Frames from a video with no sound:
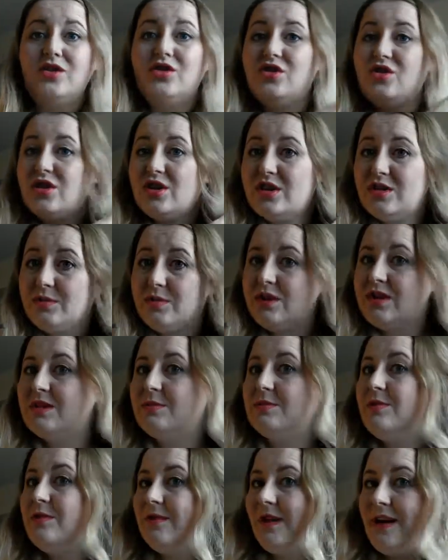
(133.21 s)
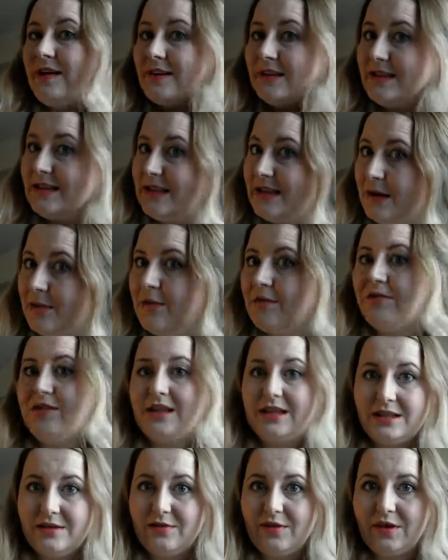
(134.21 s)
just want to smooth out some of
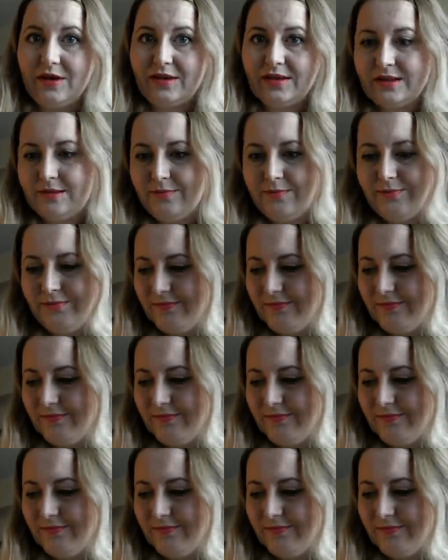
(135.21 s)
this fuzz.